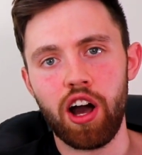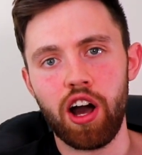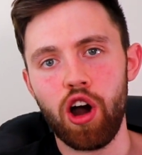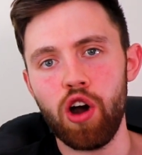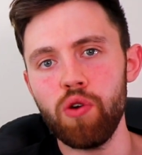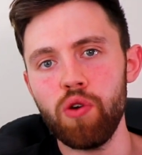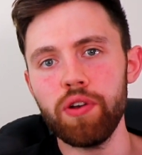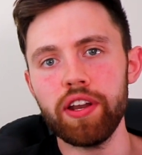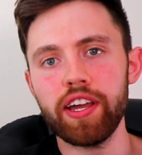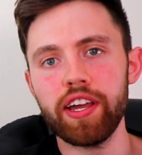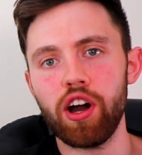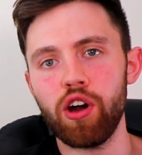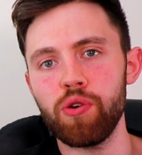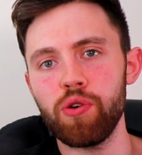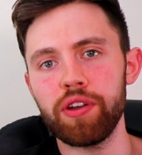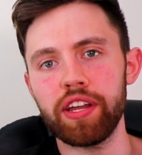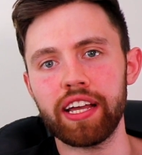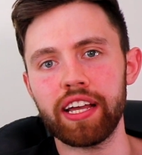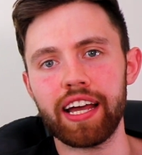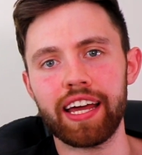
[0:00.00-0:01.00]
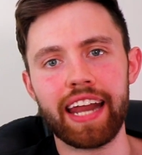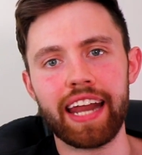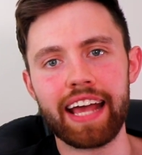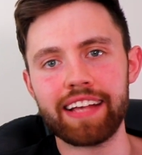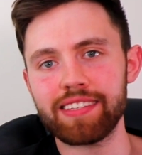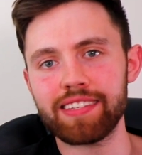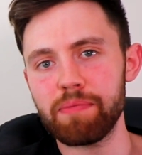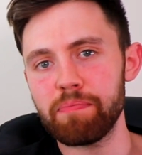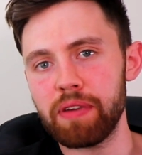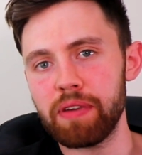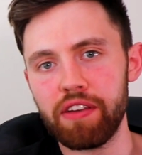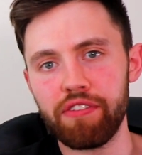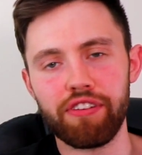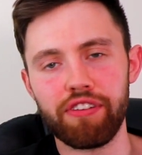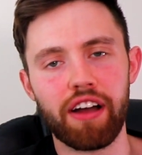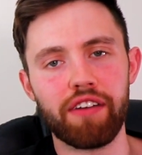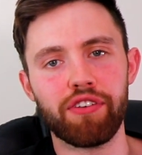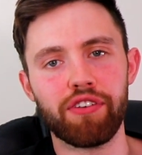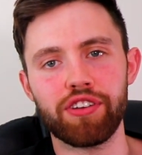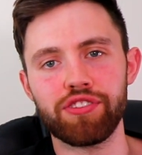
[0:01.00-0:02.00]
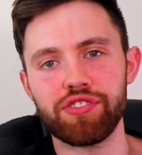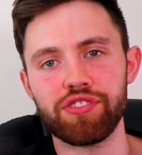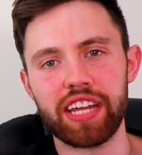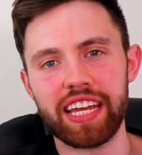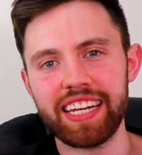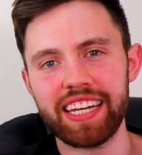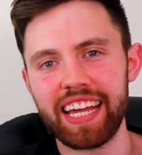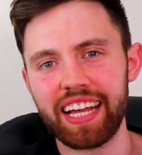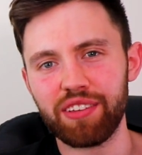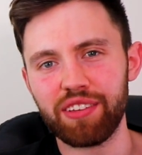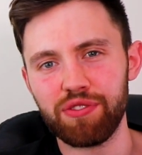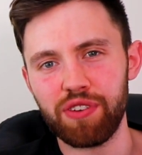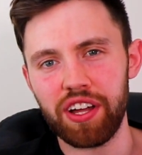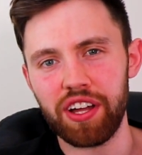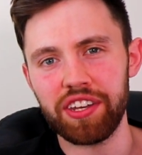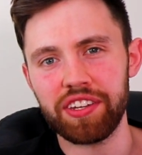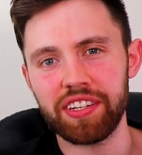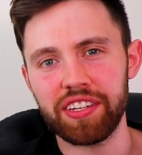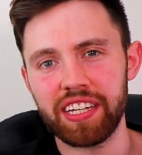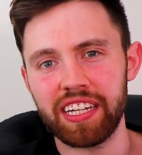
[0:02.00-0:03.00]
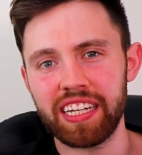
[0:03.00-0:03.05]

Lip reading: Only owning an S&P 500 index fund,